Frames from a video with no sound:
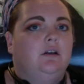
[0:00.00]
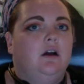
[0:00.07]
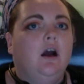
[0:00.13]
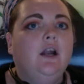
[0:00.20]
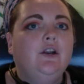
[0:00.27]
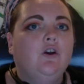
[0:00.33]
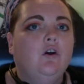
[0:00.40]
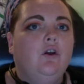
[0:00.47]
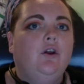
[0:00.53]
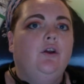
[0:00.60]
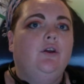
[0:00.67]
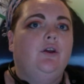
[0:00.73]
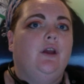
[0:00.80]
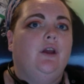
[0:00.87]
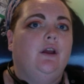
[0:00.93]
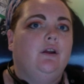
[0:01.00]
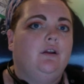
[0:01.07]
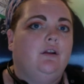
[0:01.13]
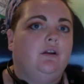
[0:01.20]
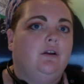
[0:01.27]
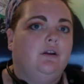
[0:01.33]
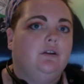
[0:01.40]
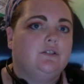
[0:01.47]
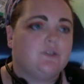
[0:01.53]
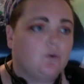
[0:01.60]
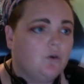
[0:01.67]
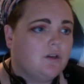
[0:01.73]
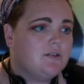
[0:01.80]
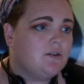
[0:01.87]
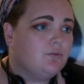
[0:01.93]
know
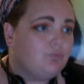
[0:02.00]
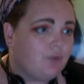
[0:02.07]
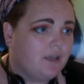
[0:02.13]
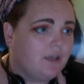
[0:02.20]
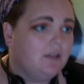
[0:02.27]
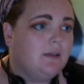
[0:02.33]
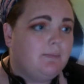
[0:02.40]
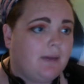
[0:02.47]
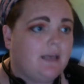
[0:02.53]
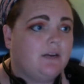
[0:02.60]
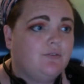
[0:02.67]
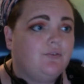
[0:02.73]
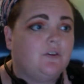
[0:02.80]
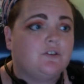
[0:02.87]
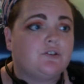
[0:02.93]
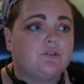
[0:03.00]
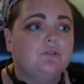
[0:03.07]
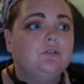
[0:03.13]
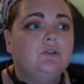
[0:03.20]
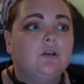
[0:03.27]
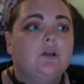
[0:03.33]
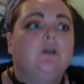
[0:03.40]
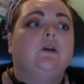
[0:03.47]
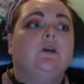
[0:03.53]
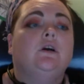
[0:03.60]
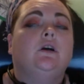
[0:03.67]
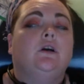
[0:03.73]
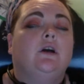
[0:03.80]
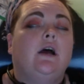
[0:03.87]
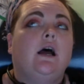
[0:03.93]
saunas are really beneficial
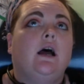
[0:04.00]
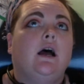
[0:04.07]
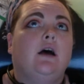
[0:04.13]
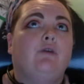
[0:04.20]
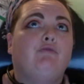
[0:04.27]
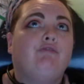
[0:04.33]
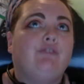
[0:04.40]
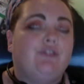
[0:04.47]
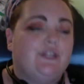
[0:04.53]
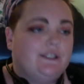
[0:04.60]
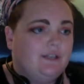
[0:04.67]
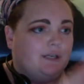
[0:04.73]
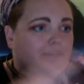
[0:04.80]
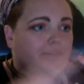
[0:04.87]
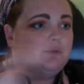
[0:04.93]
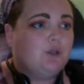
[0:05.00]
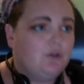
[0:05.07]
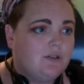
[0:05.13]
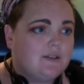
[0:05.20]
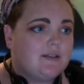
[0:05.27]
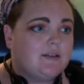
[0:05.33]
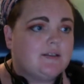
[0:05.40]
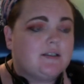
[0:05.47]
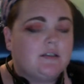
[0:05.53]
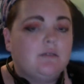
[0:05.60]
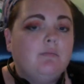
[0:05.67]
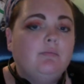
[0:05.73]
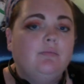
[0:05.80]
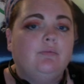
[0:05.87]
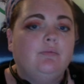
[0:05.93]
for the immune
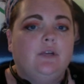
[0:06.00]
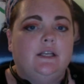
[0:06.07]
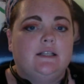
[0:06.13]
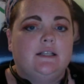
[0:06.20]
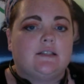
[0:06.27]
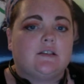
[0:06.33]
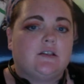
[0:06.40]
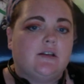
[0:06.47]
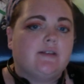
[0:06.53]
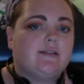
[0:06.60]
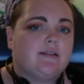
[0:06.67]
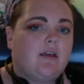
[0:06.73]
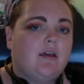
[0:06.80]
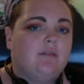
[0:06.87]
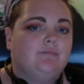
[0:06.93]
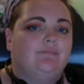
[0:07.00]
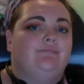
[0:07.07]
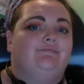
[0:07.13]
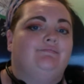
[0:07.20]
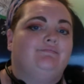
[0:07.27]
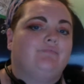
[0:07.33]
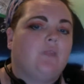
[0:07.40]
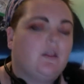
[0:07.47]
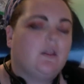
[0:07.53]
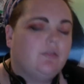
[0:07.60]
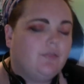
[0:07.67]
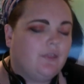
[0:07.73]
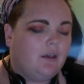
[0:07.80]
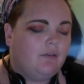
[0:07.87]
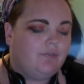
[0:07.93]
system. It's just that
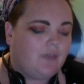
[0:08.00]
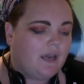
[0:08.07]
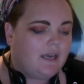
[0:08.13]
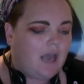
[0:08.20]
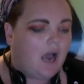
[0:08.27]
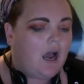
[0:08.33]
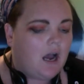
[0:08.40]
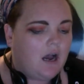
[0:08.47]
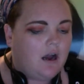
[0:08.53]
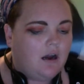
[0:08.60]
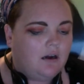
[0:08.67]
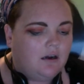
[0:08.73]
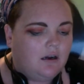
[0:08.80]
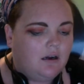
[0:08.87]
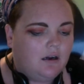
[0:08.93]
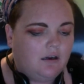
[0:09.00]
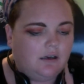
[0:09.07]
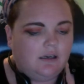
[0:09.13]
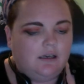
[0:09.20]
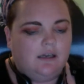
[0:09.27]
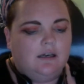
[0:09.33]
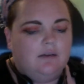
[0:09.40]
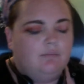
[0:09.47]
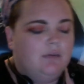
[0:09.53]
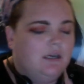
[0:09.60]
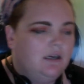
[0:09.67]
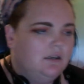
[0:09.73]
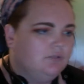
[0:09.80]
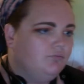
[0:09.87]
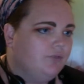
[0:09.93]
they are
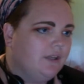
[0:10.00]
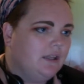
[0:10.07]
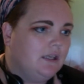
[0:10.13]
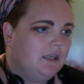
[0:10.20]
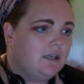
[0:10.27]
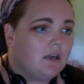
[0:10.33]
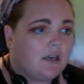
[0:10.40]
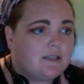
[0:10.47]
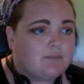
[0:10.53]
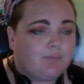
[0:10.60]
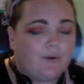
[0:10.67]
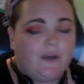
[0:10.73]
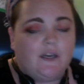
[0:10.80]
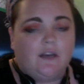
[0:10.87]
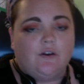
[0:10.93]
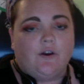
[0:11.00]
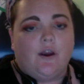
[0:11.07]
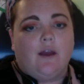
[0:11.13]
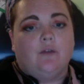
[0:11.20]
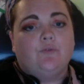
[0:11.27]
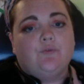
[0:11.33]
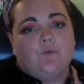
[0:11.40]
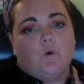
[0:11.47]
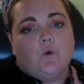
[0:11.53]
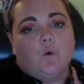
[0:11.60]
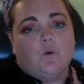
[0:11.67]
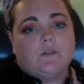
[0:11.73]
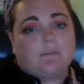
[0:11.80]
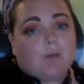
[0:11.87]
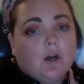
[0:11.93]
a really nice breeding ground for
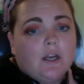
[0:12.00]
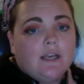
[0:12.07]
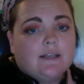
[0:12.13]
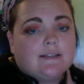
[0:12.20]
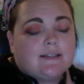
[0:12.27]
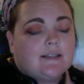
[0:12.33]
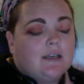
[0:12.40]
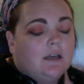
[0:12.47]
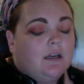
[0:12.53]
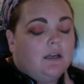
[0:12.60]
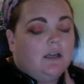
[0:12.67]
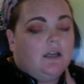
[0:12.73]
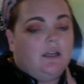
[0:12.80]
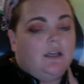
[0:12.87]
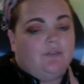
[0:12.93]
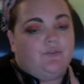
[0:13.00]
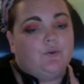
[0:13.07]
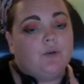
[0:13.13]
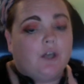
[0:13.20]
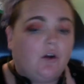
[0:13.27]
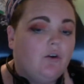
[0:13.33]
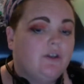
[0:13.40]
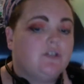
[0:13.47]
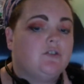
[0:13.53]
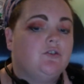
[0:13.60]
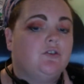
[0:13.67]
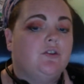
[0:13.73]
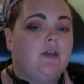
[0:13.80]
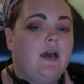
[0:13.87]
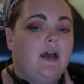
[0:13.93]
Demodex. If you're going to
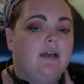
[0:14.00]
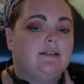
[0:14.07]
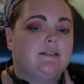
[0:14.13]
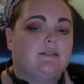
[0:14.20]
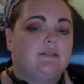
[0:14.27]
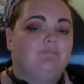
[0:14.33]
do that,